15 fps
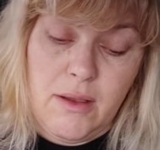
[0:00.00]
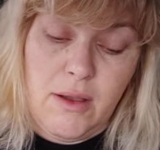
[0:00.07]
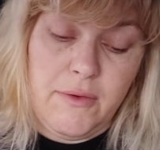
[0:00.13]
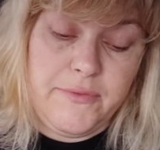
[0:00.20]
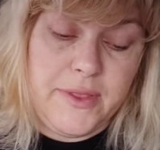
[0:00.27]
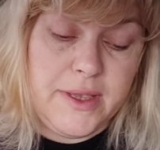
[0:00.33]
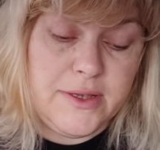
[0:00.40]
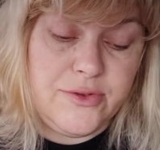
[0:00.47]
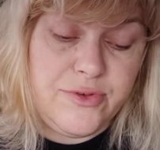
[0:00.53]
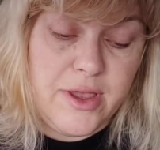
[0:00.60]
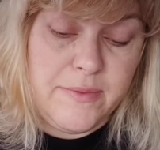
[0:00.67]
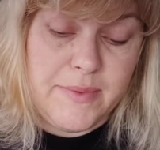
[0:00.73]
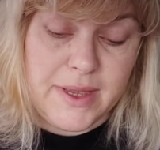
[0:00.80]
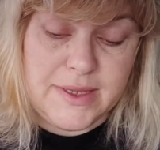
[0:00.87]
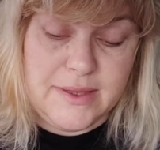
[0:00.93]
of the
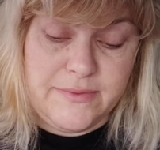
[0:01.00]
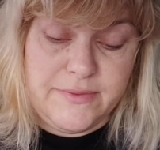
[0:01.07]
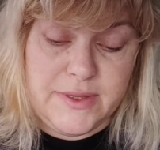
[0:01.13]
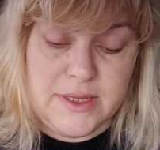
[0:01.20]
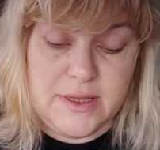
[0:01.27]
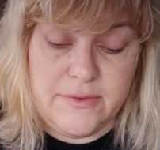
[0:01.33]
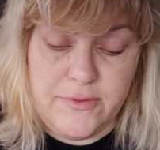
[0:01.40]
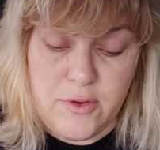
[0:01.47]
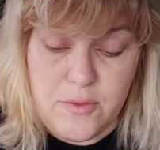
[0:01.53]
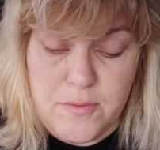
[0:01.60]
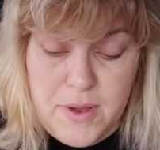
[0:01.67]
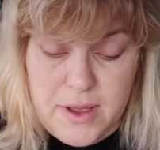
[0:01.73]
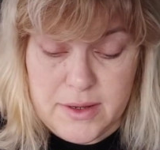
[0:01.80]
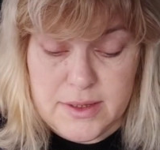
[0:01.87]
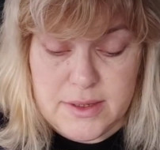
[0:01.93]
extreme activity of your
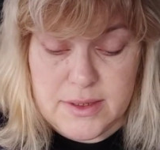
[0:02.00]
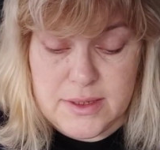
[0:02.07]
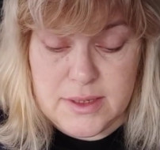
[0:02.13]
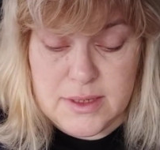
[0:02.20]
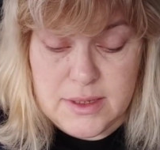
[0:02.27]
mind.